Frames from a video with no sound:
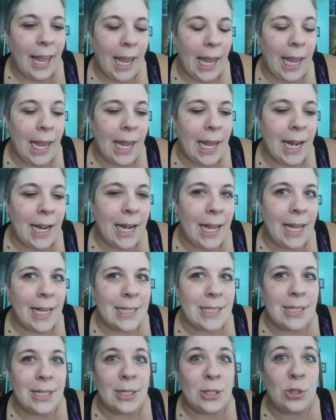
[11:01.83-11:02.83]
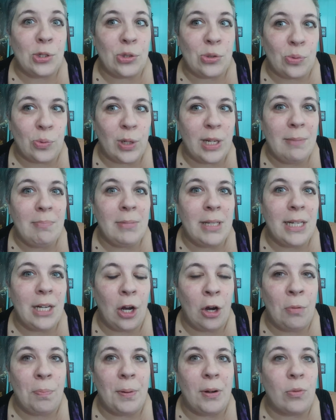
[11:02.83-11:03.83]
And it's extremely
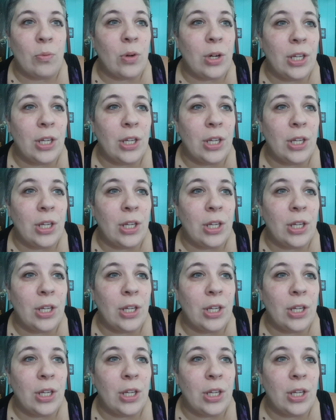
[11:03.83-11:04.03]
open,